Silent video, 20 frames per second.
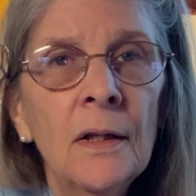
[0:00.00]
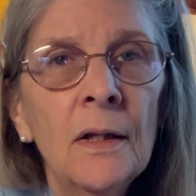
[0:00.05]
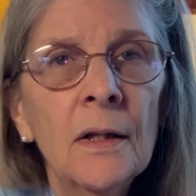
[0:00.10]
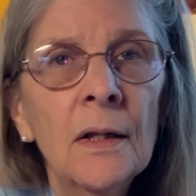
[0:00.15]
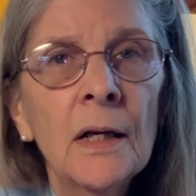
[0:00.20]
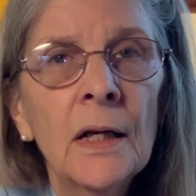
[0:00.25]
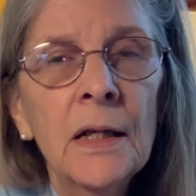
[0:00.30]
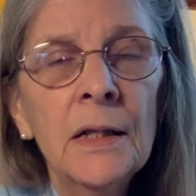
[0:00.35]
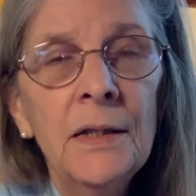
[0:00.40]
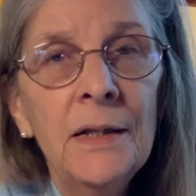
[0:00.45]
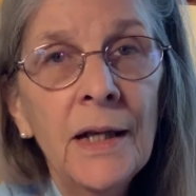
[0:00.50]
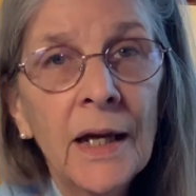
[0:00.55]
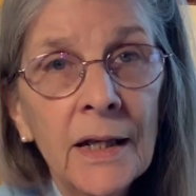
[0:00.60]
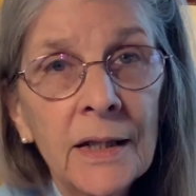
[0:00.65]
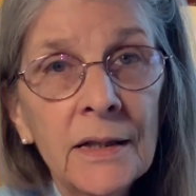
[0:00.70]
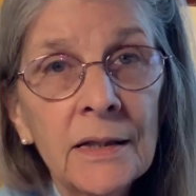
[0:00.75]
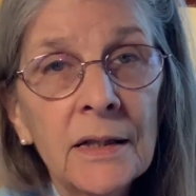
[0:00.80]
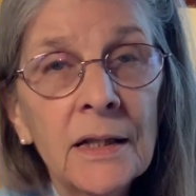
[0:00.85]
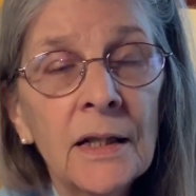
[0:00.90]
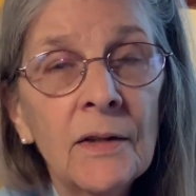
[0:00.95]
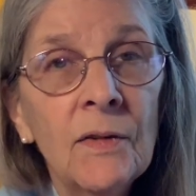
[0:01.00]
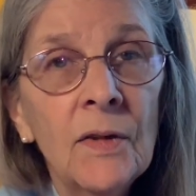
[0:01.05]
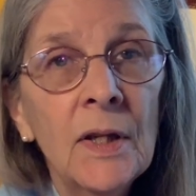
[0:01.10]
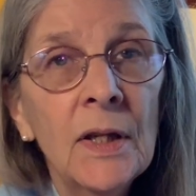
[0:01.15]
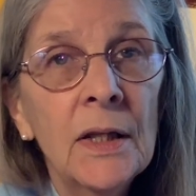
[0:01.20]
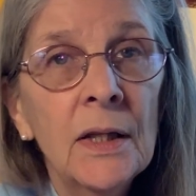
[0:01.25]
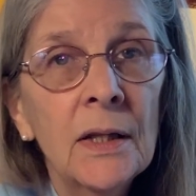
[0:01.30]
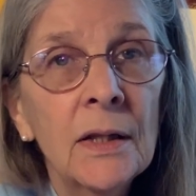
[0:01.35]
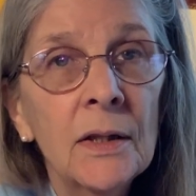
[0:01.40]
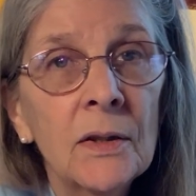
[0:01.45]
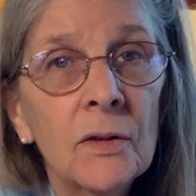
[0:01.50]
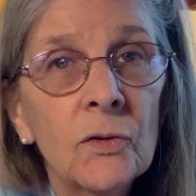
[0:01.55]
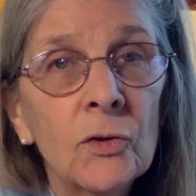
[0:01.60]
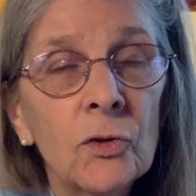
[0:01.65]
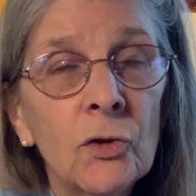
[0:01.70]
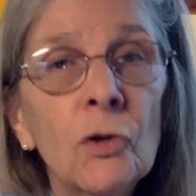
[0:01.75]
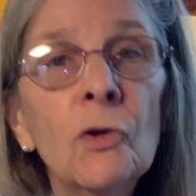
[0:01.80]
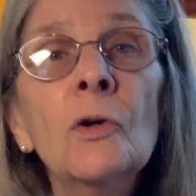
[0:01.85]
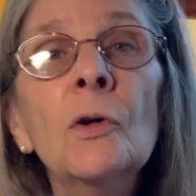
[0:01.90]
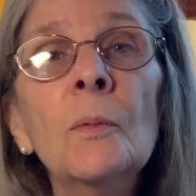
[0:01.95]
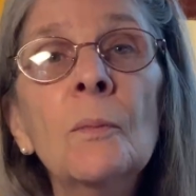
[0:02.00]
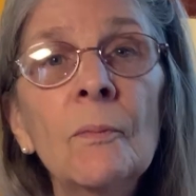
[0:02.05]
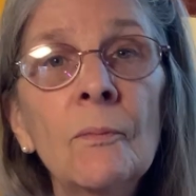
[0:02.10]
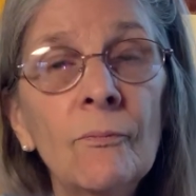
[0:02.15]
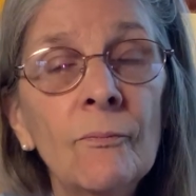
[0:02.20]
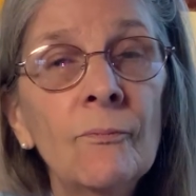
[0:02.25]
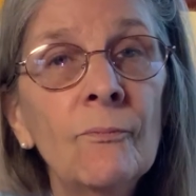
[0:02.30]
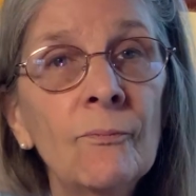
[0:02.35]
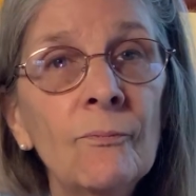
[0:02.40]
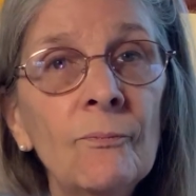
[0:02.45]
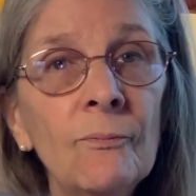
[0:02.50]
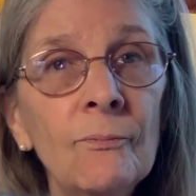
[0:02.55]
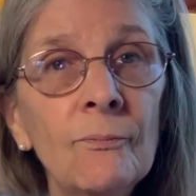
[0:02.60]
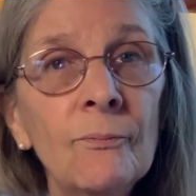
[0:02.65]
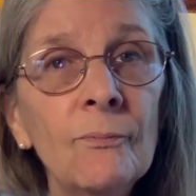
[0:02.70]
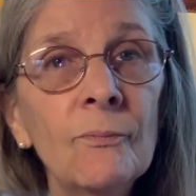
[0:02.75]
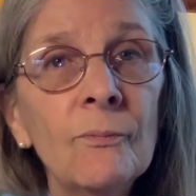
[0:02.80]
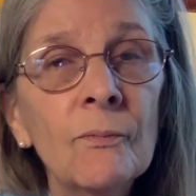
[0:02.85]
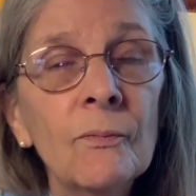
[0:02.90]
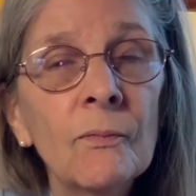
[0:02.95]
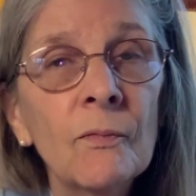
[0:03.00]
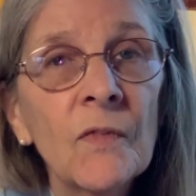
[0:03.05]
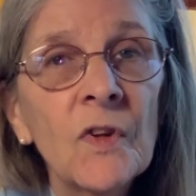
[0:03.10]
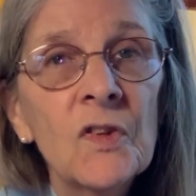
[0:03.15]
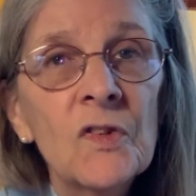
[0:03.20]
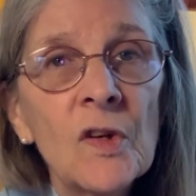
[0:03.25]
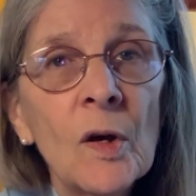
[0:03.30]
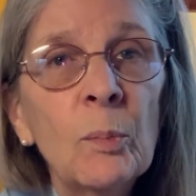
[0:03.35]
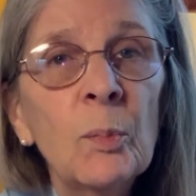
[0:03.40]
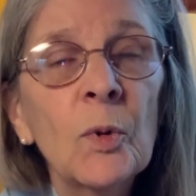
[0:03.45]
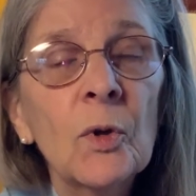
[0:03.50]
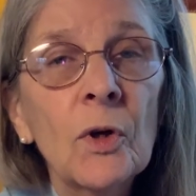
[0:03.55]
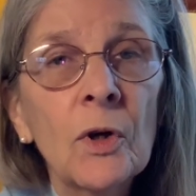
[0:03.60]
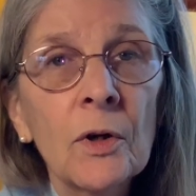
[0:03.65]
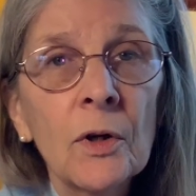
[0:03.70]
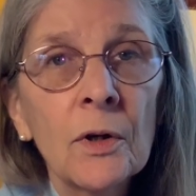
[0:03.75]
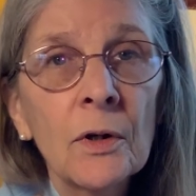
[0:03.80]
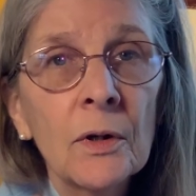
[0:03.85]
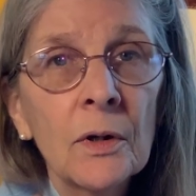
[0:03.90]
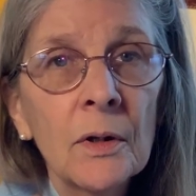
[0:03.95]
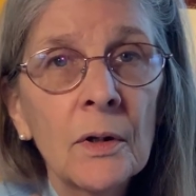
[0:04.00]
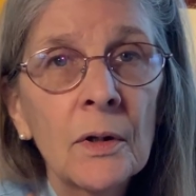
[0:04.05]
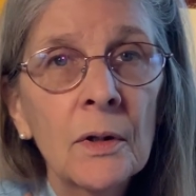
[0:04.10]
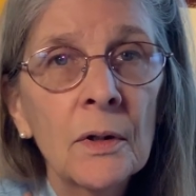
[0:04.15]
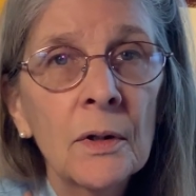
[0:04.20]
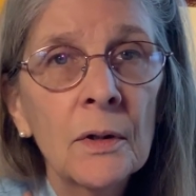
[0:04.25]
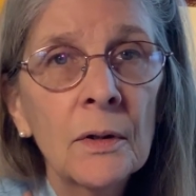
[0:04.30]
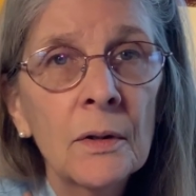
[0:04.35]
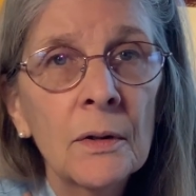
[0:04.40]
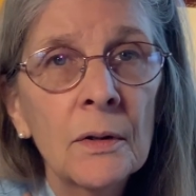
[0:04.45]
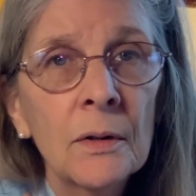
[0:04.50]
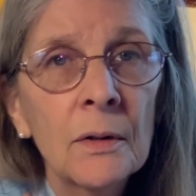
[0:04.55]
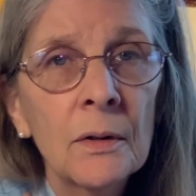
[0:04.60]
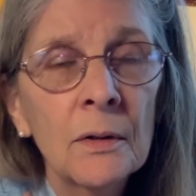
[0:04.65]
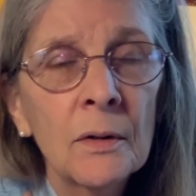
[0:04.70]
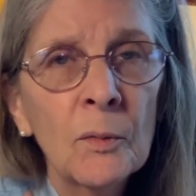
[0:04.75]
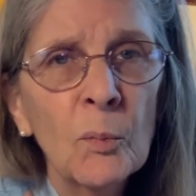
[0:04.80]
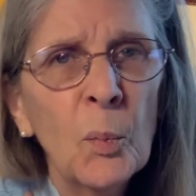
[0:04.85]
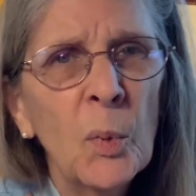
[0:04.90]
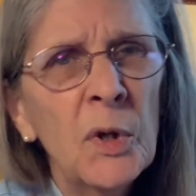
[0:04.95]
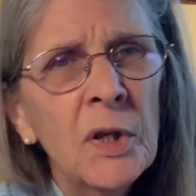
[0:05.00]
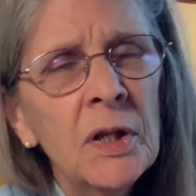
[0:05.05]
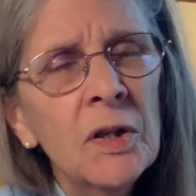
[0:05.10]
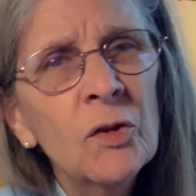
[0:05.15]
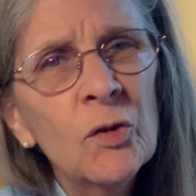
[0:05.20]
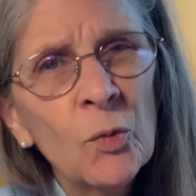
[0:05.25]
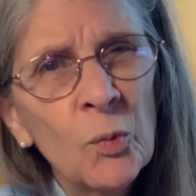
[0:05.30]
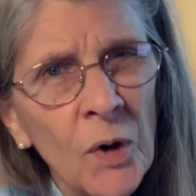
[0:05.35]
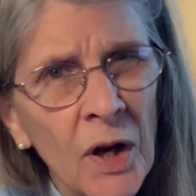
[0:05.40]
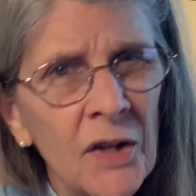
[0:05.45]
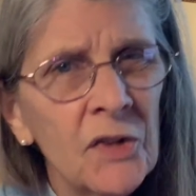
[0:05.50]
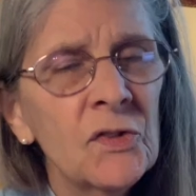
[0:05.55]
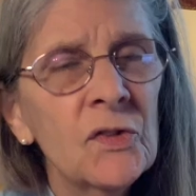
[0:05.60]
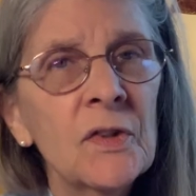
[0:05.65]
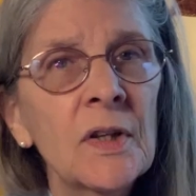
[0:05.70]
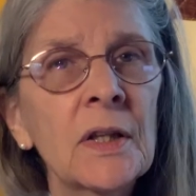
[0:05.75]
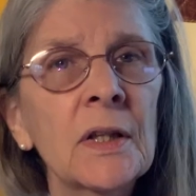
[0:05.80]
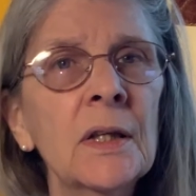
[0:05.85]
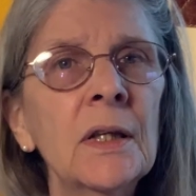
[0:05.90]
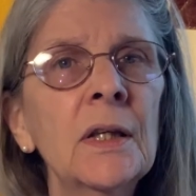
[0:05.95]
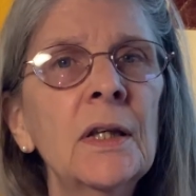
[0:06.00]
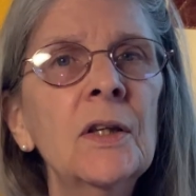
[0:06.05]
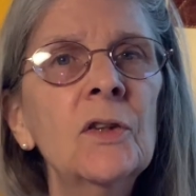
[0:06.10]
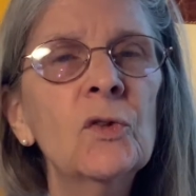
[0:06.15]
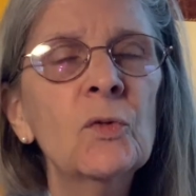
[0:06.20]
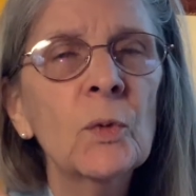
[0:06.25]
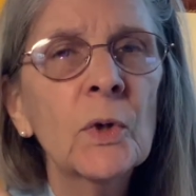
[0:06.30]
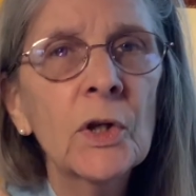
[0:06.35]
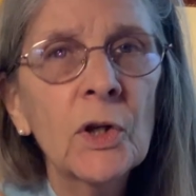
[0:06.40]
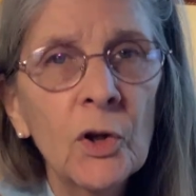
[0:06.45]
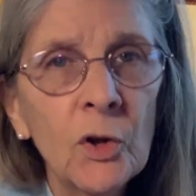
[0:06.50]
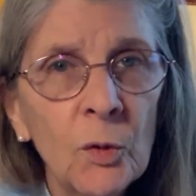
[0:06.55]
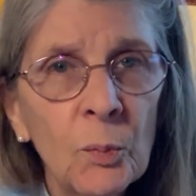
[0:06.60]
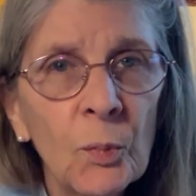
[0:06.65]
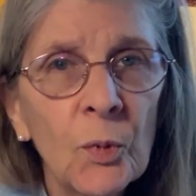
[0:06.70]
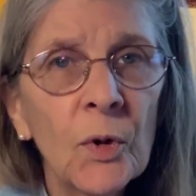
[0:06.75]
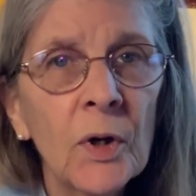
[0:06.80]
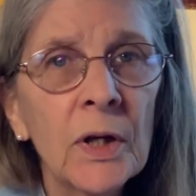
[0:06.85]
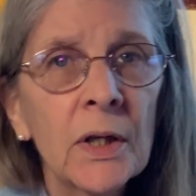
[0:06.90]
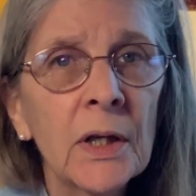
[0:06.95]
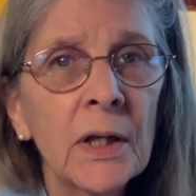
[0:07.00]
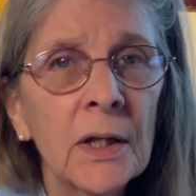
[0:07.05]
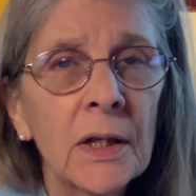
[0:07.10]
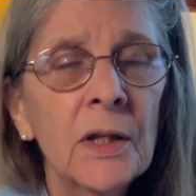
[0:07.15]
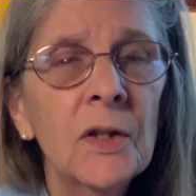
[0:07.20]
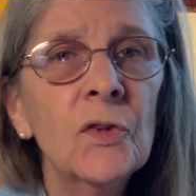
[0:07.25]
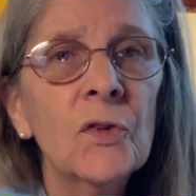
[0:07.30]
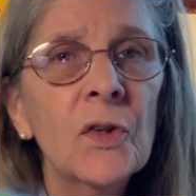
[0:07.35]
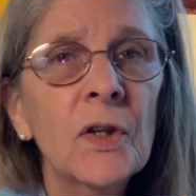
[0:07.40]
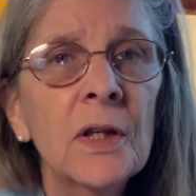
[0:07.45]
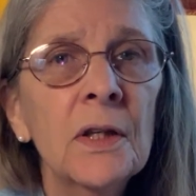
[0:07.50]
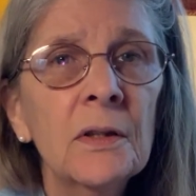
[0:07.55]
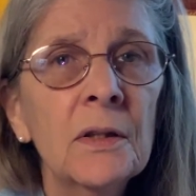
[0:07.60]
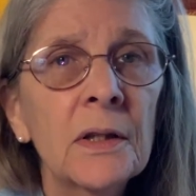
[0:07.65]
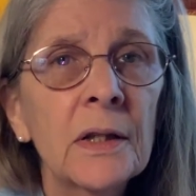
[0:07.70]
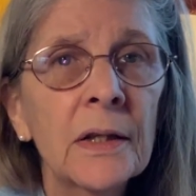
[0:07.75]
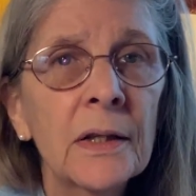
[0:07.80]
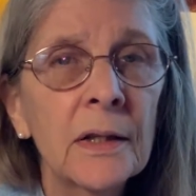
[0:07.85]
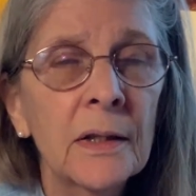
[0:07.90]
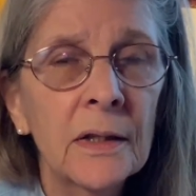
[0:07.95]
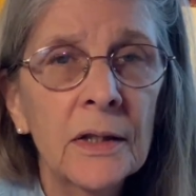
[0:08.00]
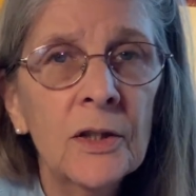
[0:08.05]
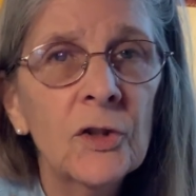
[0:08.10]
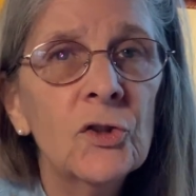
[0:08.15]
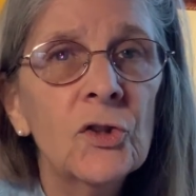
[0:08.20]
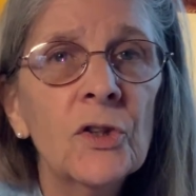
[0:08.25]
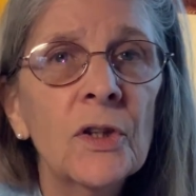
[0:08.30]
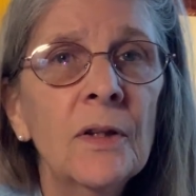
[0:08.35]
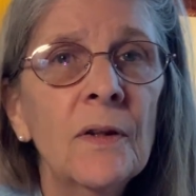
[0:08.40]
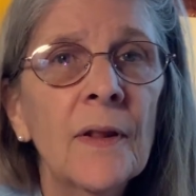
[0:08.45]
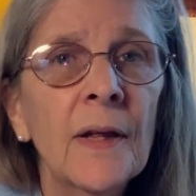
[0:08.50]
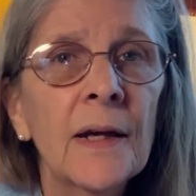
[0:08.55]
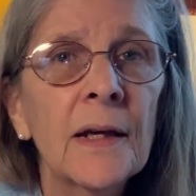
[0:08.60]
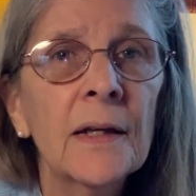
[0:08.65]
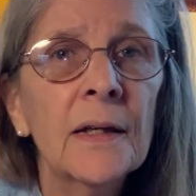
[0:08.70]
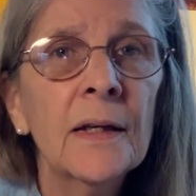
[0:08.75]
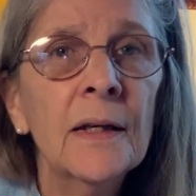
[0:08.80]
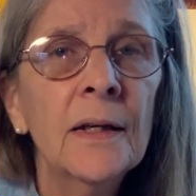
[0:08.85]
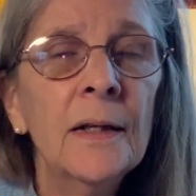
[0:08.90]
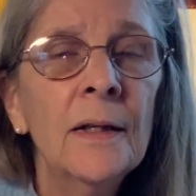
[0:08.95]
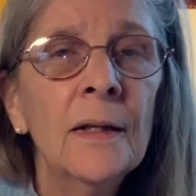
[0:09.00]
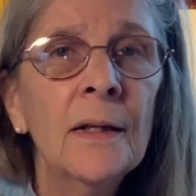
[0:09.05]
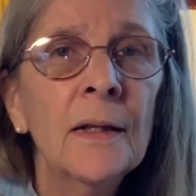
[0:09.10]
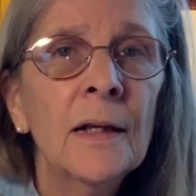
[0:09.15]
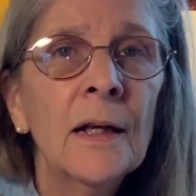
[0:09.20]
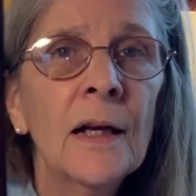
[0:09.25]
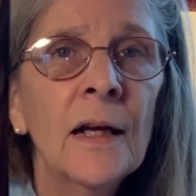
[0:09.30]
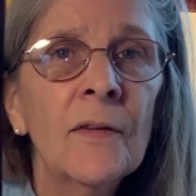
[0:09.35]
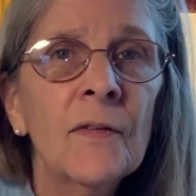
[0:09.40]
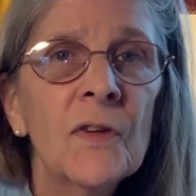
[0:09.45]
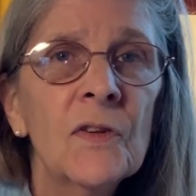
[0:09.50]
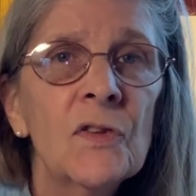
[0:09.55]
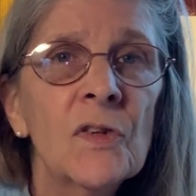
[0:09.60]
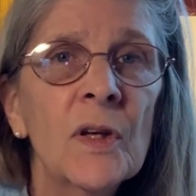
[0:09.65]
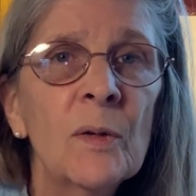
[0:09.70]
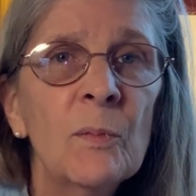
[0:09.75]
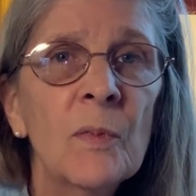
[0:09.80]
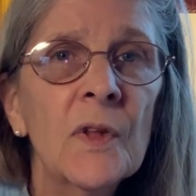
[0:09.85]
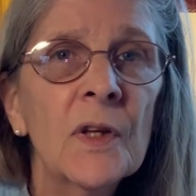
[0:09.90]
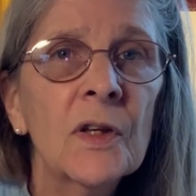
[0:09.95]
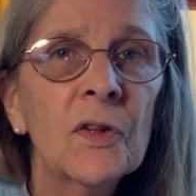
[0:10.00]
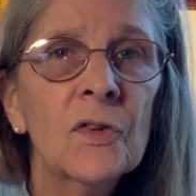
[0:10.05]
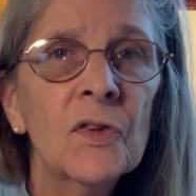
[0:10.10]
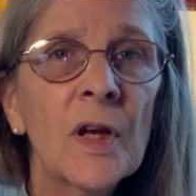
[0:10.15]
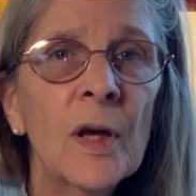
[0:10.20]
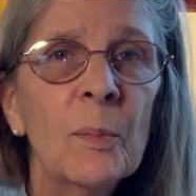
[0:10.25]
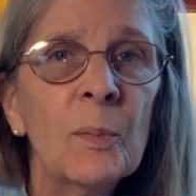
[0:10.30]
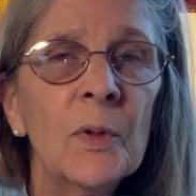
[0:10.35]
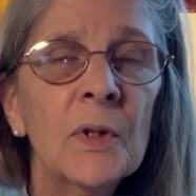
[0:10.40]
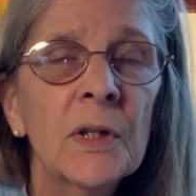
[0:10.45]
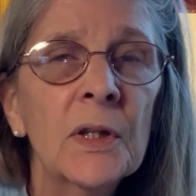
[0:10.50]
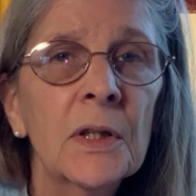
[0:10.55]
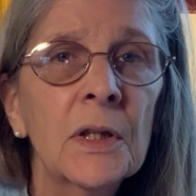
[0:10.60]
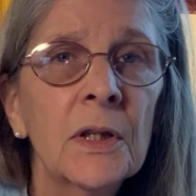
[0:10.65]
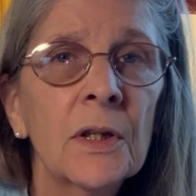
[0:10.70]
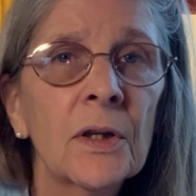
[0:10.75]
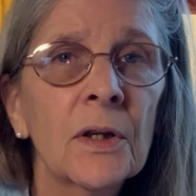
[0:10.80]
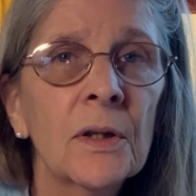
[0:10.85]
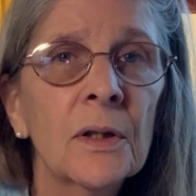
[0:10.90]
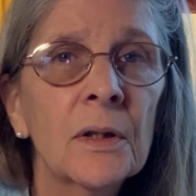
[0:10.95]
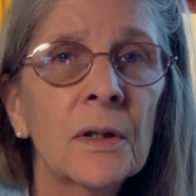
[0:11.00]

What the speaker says: knight in the tomb, the sepulcher. But he's resting, he's recuperating, he's healing, he, she, they. And the same thing is happening here.